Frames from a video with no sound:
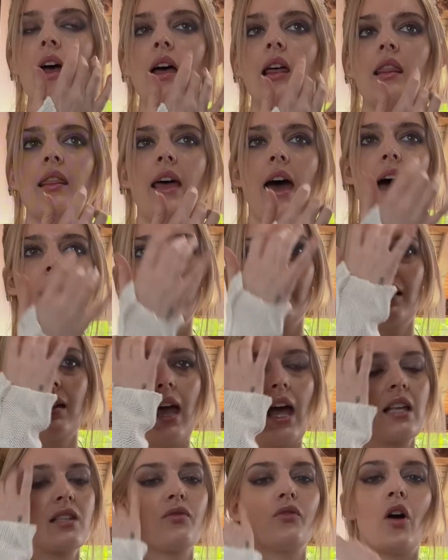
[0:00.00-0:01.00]
that,
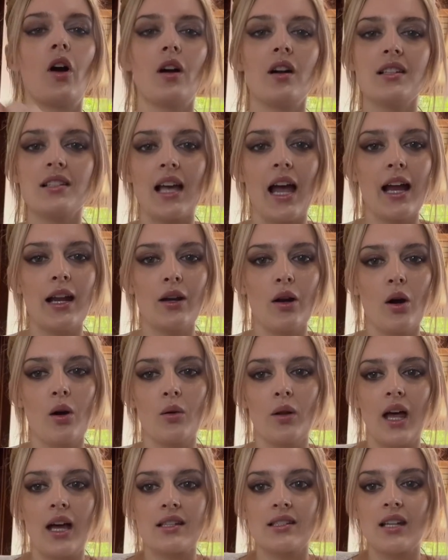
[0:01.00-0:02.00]
as far as I know,
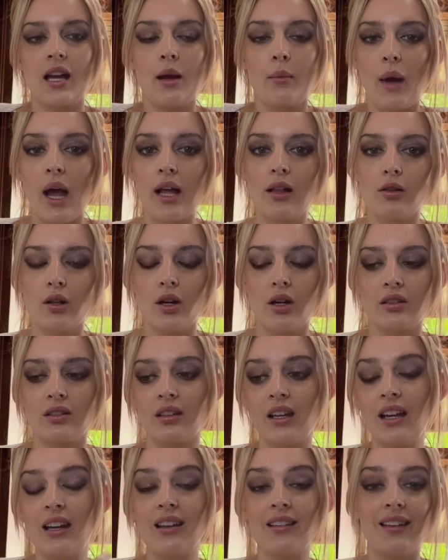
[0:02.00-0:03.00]
last time I looked,
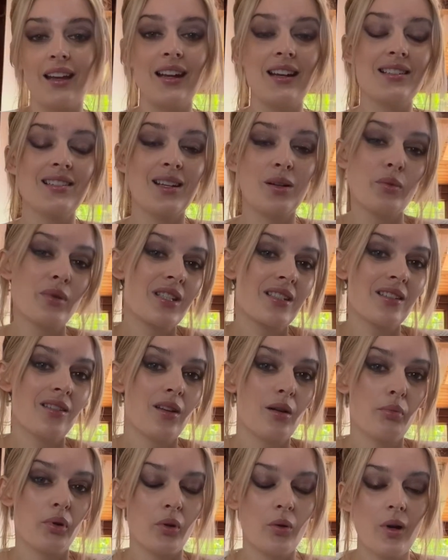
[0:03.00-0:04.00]
Lady Ladyson was still
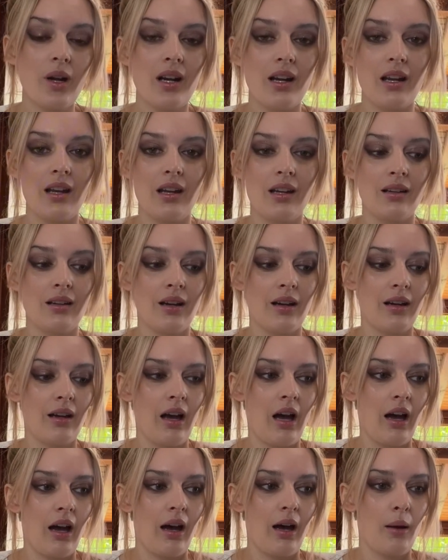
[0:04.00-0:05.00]
employed at
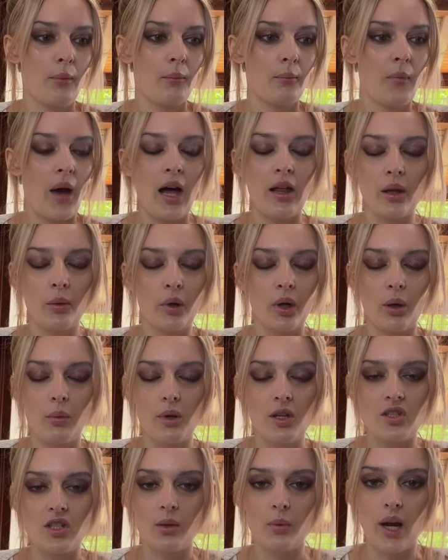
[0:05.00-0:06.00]
Hollywood
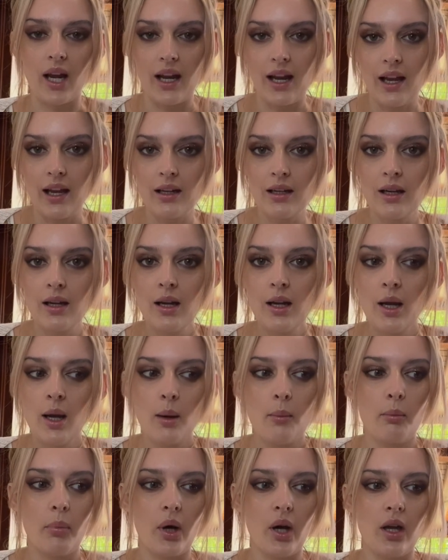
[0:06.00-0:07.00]
OBGYN.
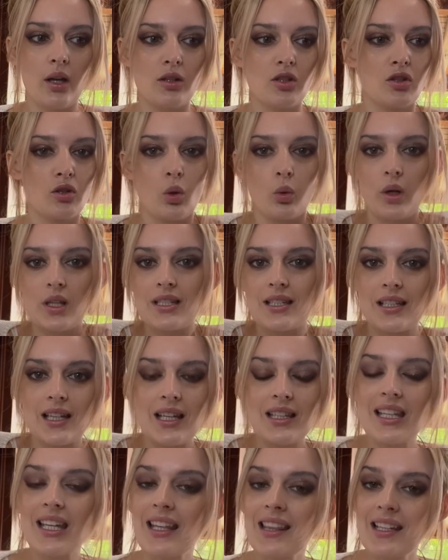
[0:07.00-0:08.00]
But
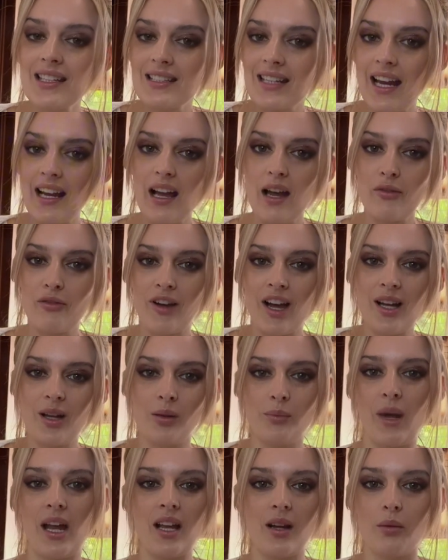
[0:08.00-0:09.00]
coincidentally, the day I filed
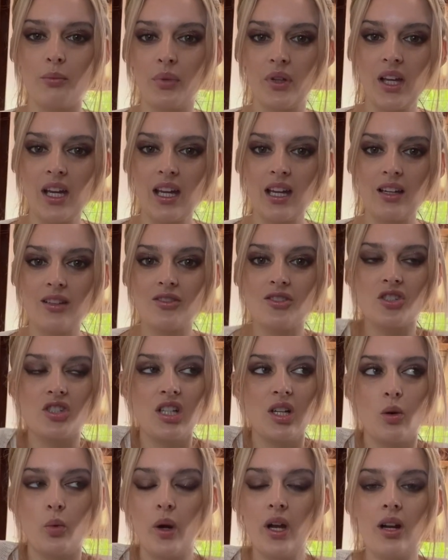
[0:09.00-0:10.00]
my complaint, she
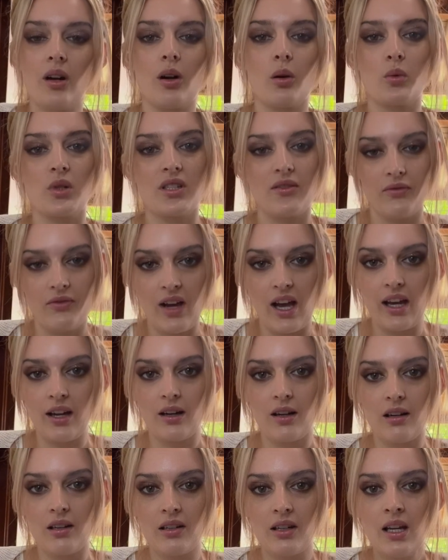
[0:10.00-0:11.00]
quit or was
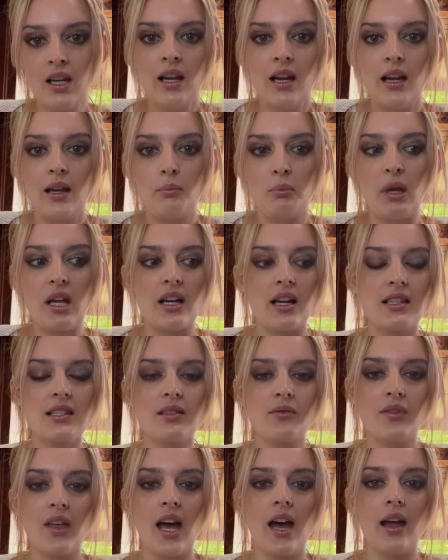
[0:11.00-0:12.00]
fired. Because
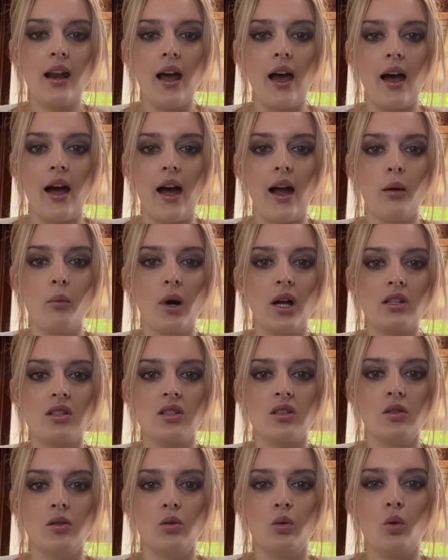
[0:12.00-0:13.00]
of that, I want
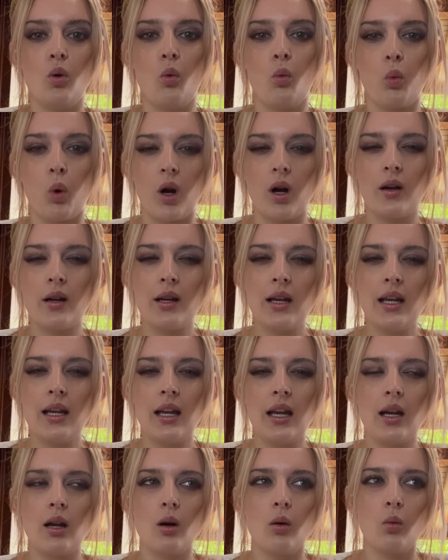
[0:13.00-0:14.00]
to word it
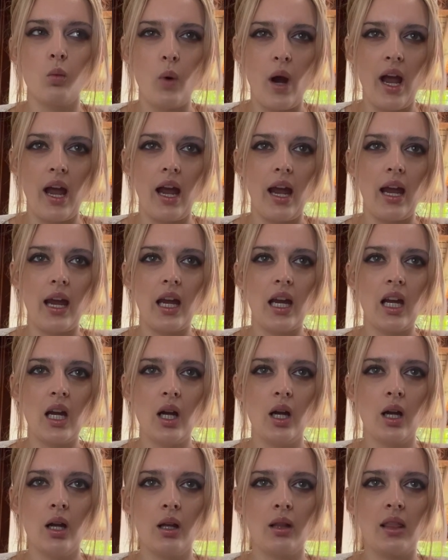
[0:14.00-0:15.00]
in a way
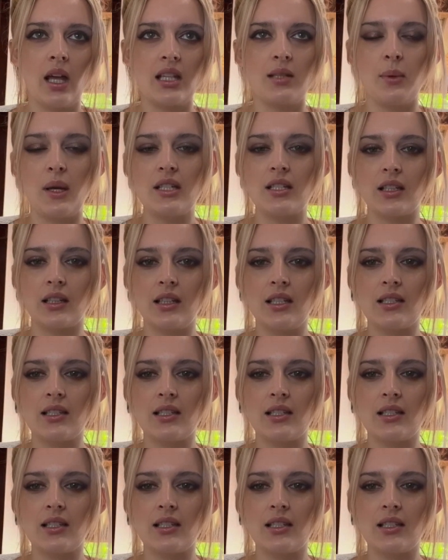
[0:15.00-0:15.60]
that's basically